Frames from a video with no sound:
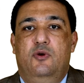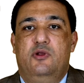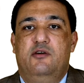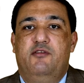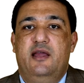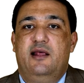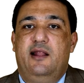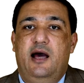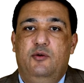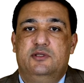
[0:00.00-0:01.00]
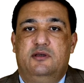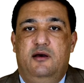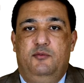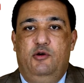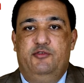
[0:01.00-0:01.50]
or the final
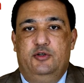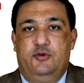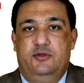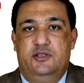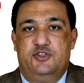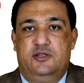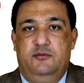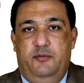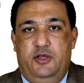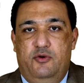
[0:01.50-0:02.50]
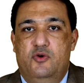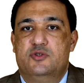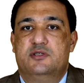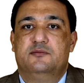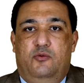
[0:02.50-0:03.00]
outcome of her condition,
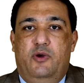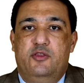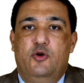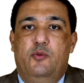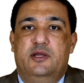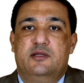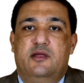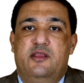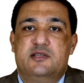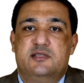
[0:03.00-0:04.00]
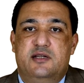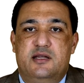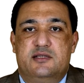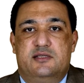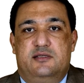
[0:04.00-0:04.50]
because with knowing the
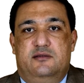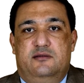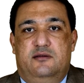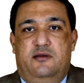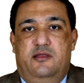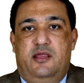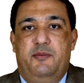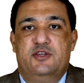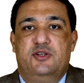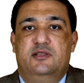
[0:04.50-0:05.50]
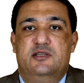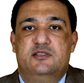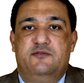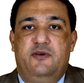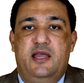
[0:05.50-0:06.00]
stress the patient is
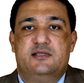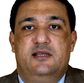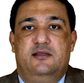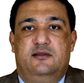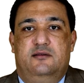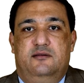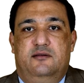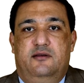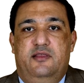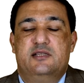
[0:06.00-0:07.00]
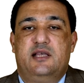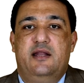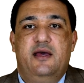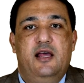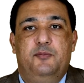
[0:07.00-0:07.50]
facing, this can
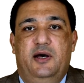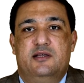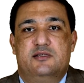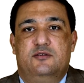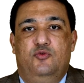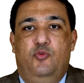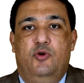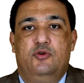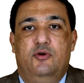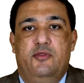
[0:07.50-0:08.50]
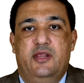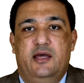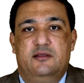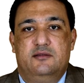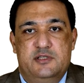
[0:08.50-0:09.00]
help us to work on
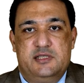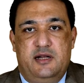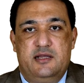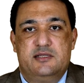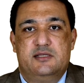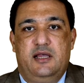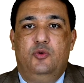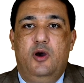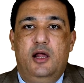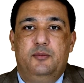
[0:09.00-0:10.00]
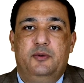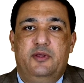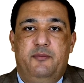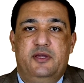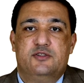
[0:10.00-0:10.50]
that stress to help
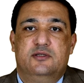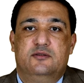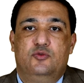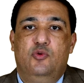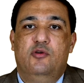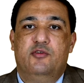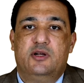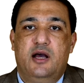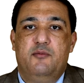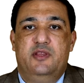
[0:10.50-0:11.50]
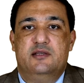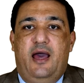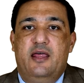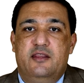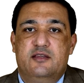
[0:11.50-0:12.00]
the patient to overcome this,
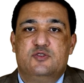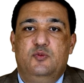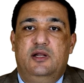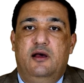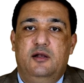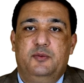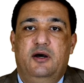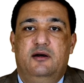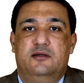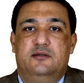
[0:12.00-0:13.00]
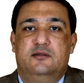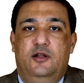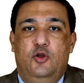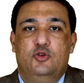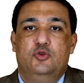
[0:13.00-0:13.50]
and this will help her
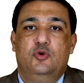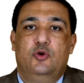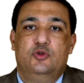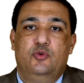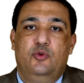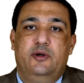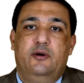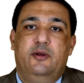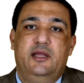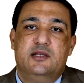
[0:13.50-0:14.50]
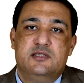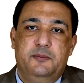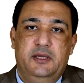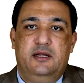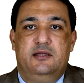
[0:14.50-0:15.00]
not to
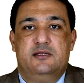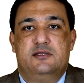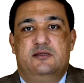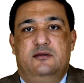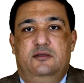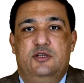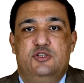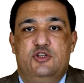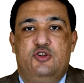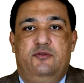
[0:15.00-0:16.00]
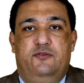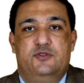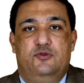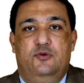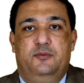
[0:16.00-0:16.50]
re-experience dissociative
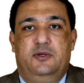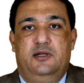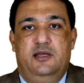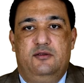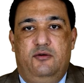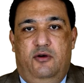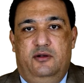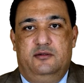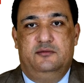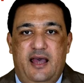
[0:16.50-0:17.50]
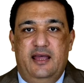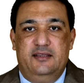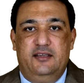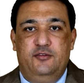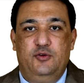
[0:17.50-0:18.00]
stupor later on."
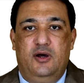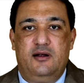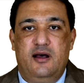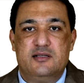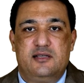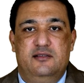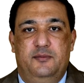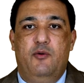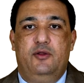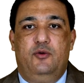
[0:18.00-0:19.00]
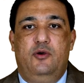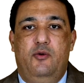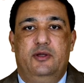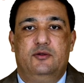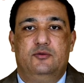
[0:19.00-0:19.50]
And if you are asked, how are you
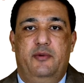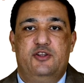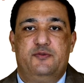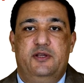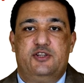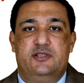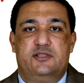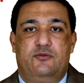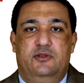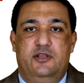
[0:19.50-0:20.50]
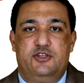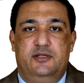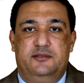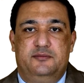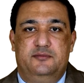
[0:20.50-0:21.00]
going to manage patient's
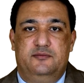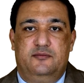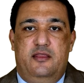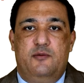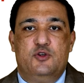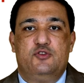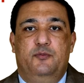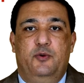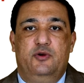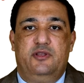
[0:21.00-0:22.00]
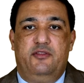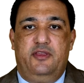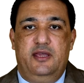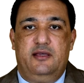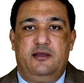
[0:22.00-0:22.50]
condition? The most important
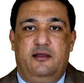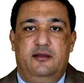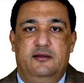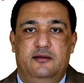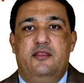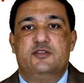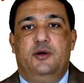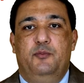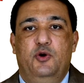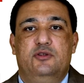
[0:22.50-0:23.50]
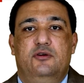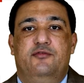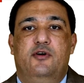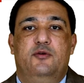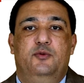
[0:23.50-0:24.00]
thing, the support of
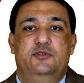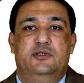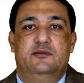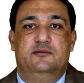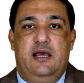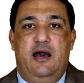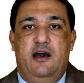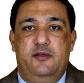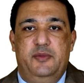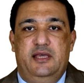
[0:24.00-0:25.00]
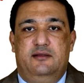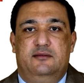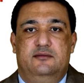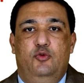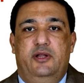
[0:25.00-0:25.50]
her body. I mean,
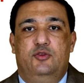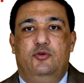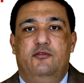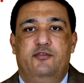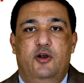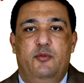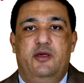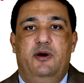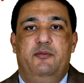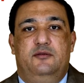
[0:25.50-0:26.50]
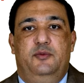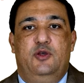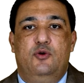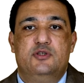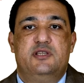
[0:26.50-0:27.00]
you need to inform the mom
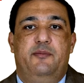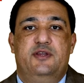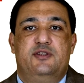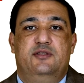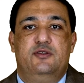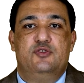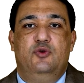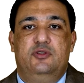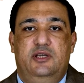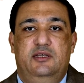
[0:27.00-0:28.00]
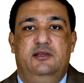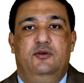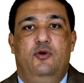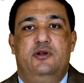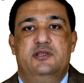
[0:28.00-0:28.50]
because the patient is not eating
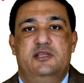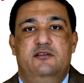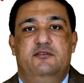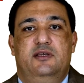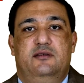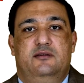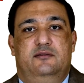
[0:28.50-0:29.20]
or receiving